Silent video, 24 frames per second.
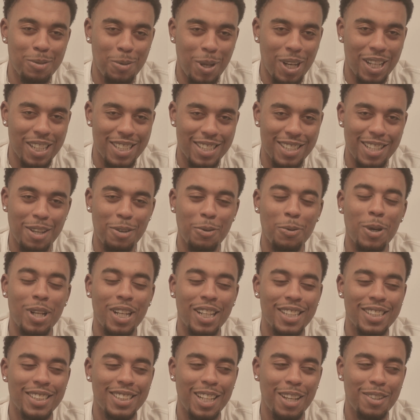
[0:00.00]
One of
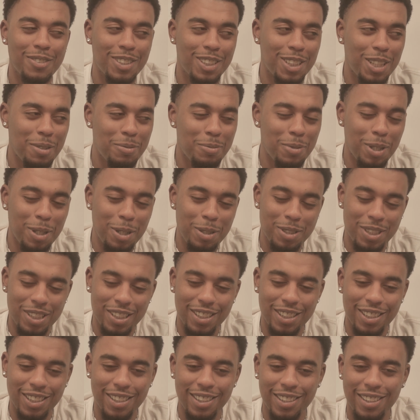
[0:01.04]
the south suburbs.
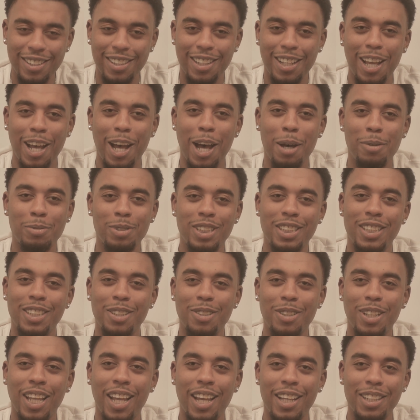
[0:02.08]
I'm
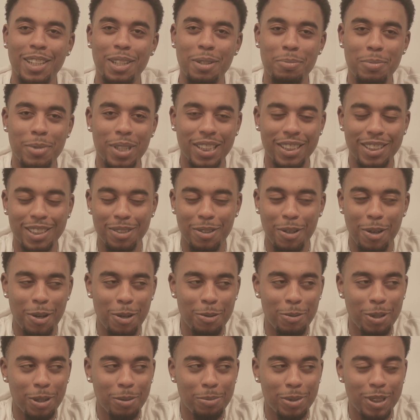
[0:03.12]
still kind of in the mix, so I
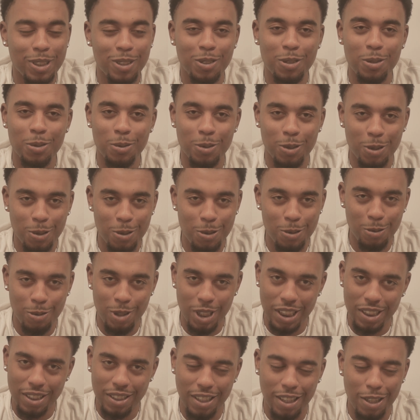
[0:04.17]
don't want to be too
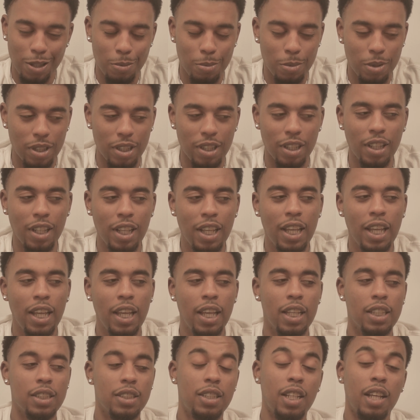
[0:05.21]
detailed, but
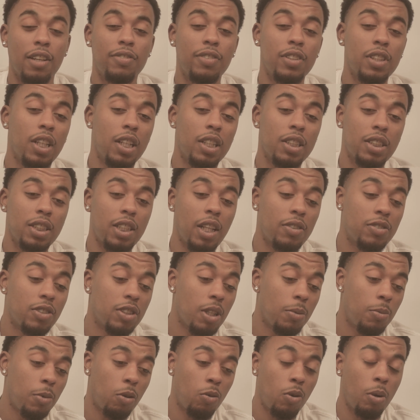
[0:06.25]
it's definitely a south
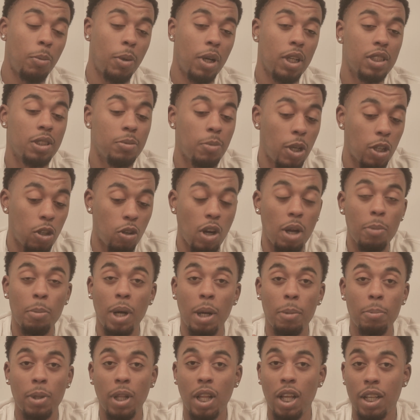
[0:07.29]
suburb. It's my
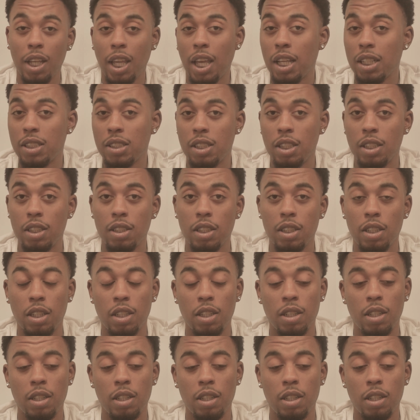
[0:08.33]
grandma block actually.